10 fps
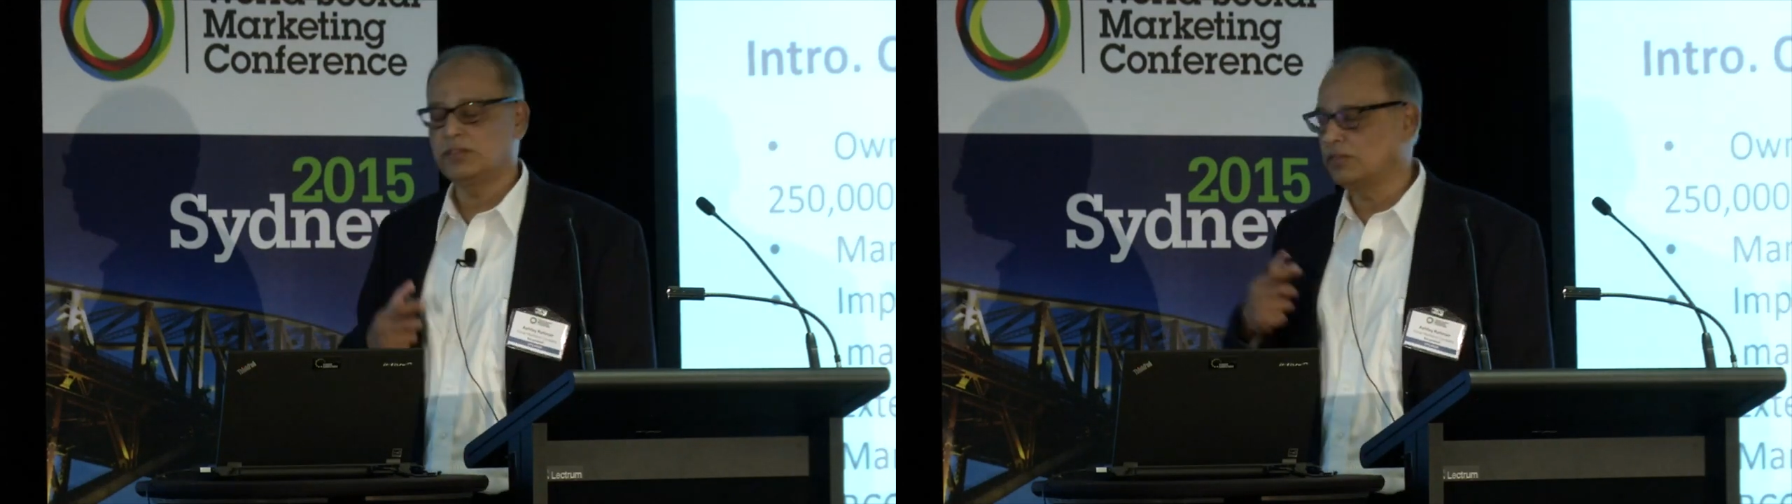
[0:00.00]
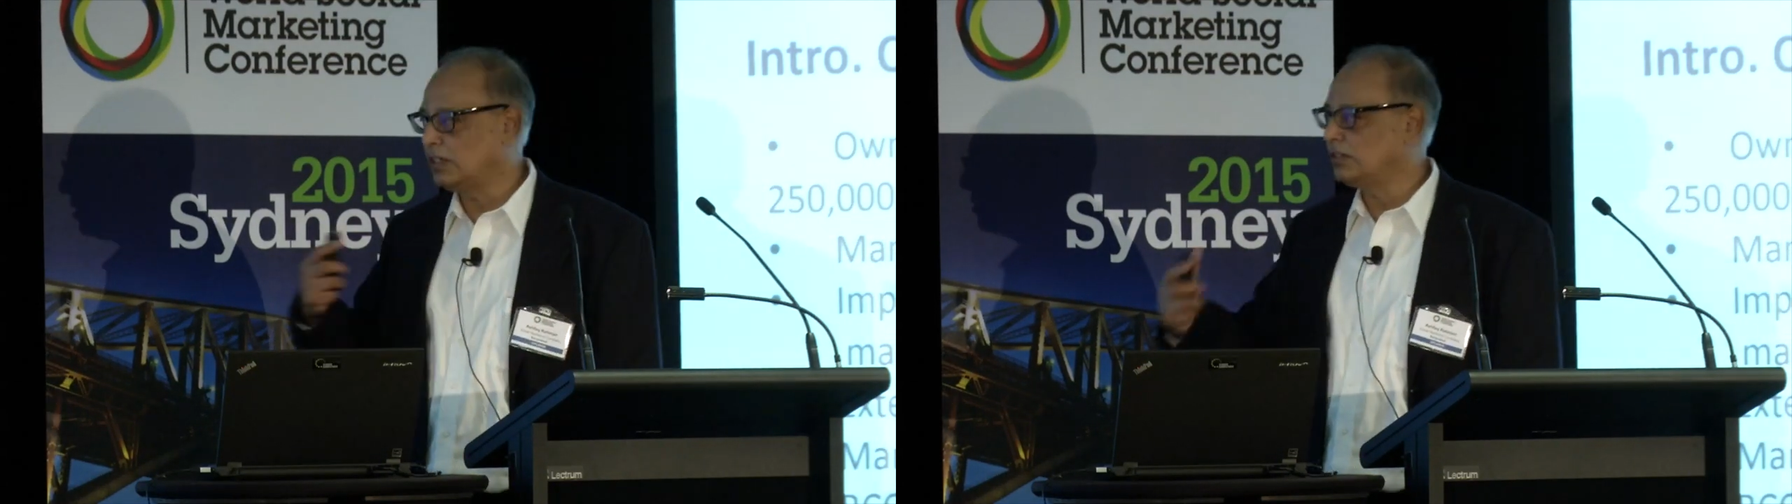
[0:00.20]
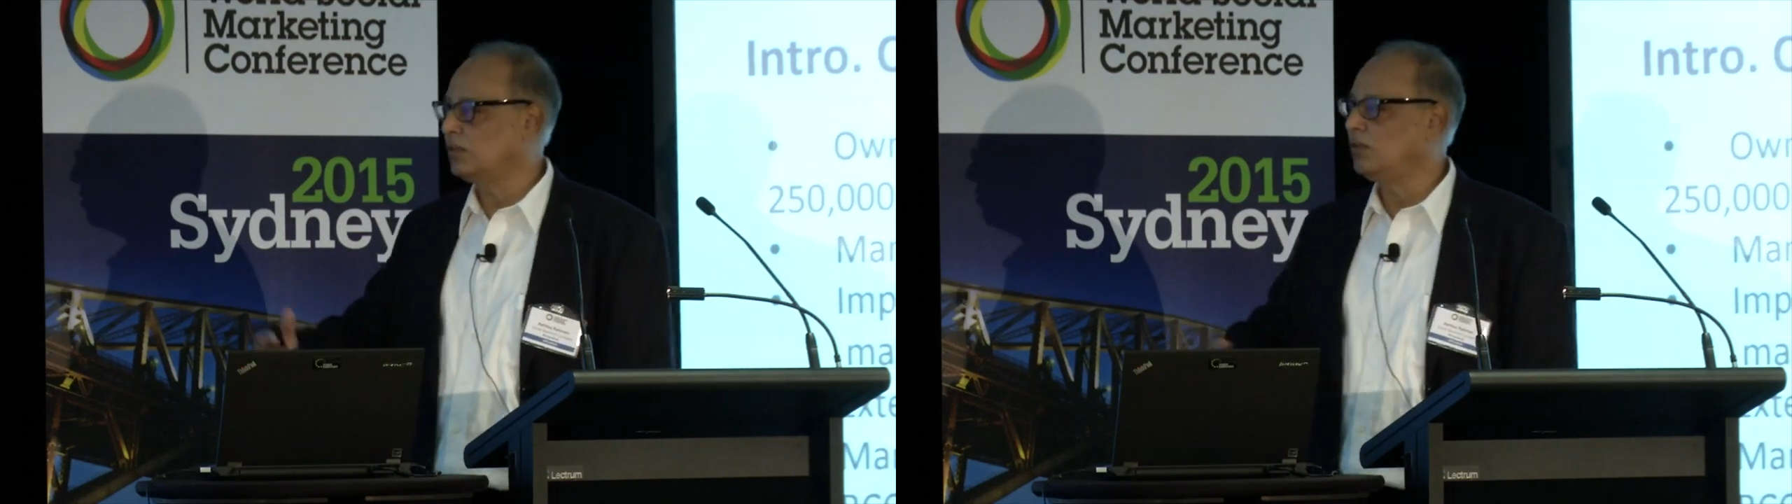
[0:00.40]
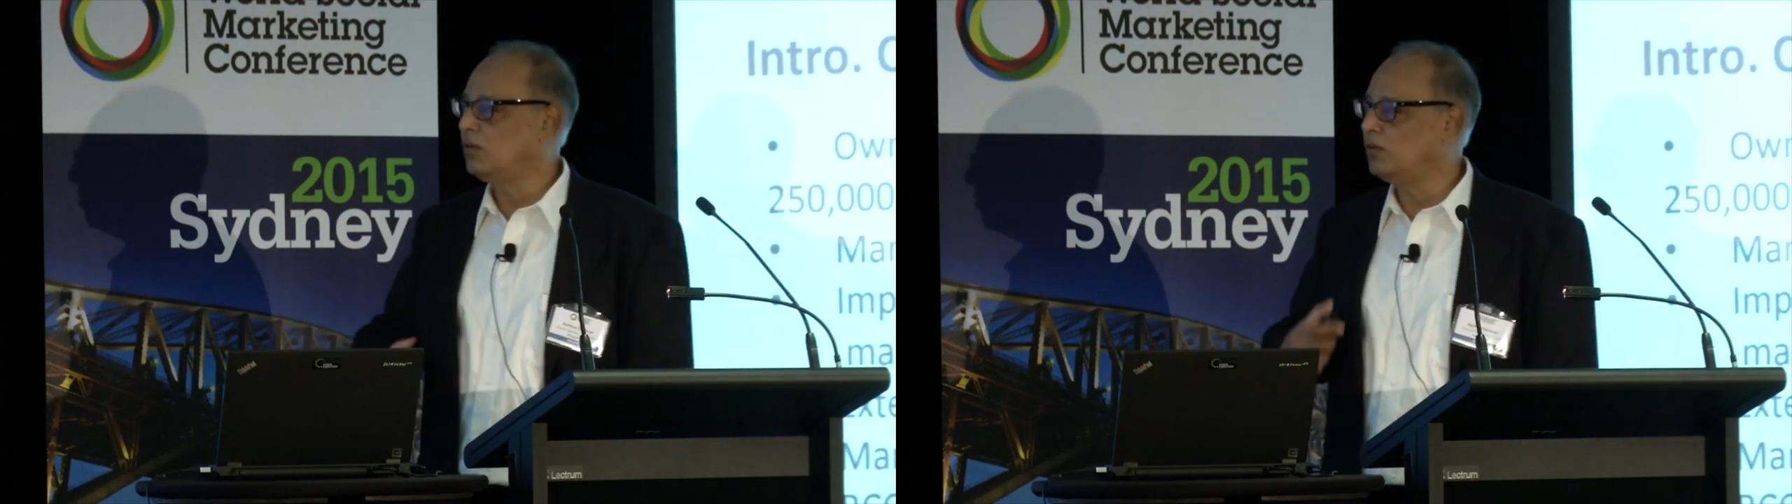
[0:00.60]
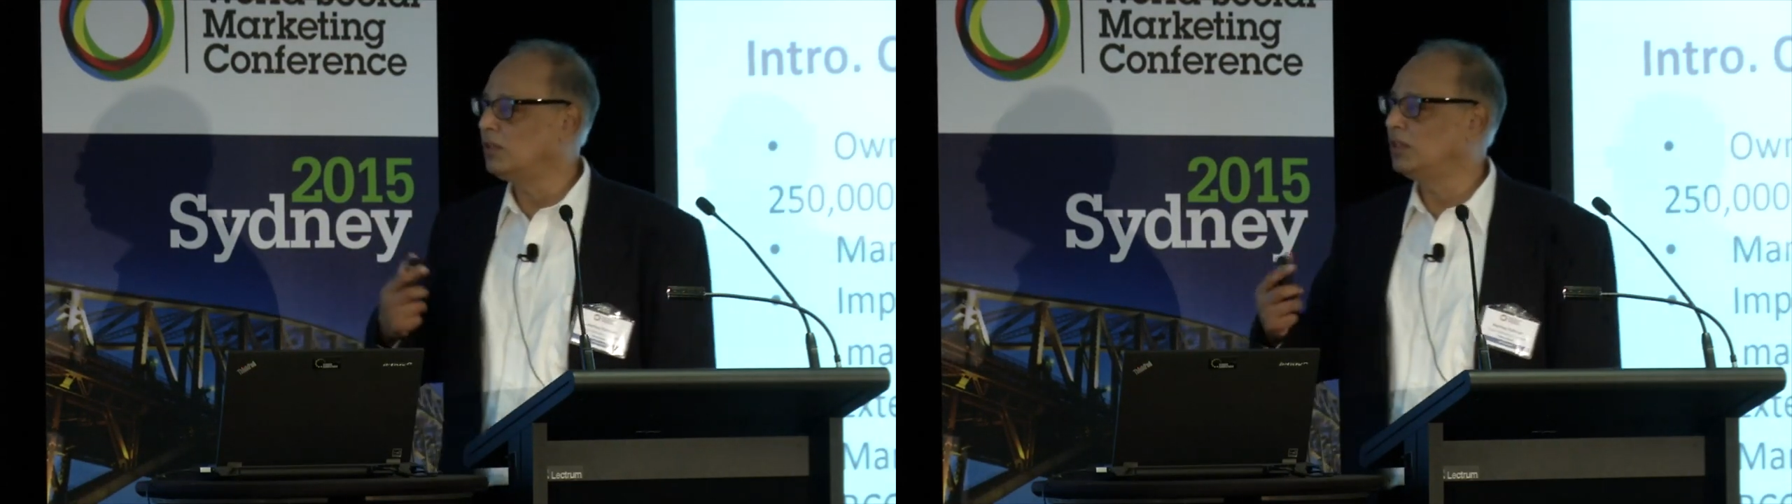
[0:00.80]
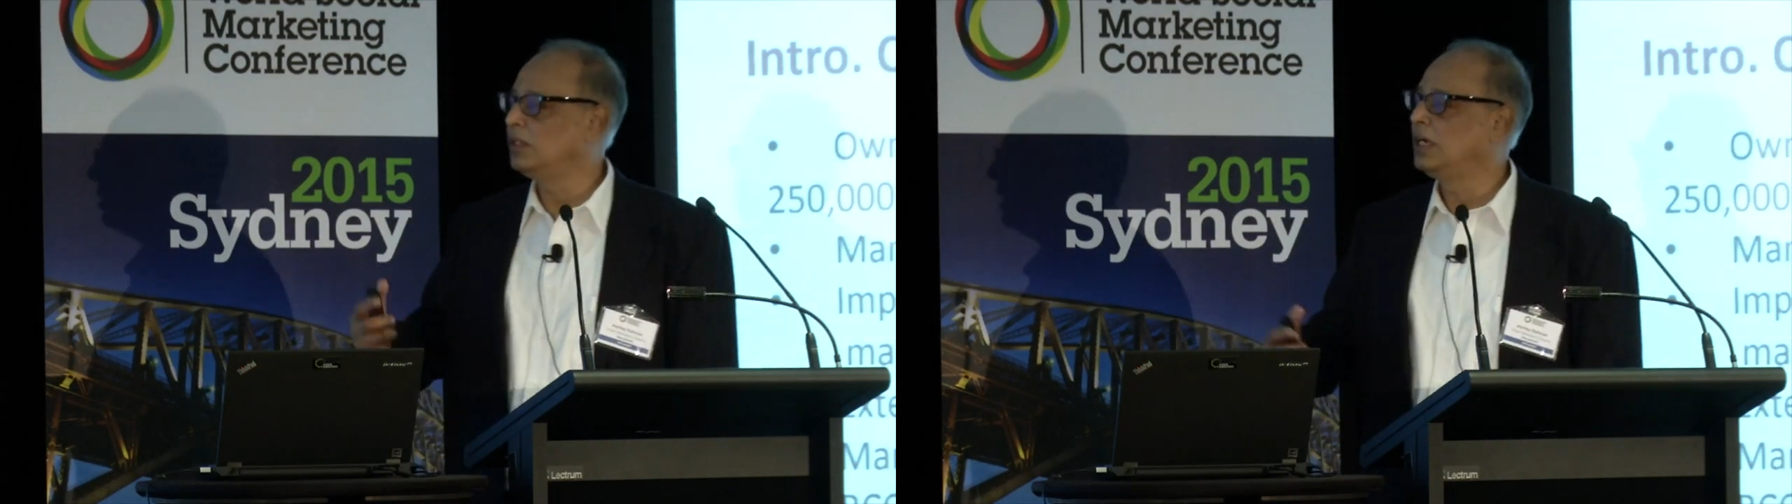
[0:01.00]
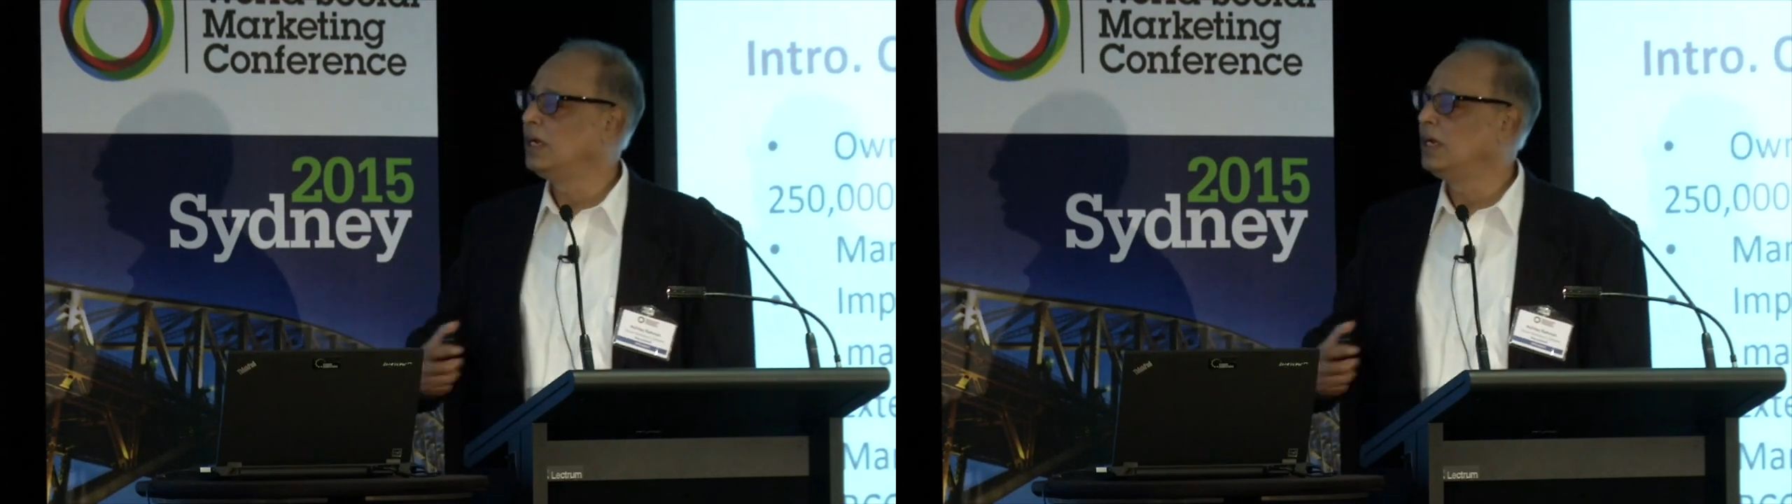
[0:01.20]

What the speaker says: So there's a local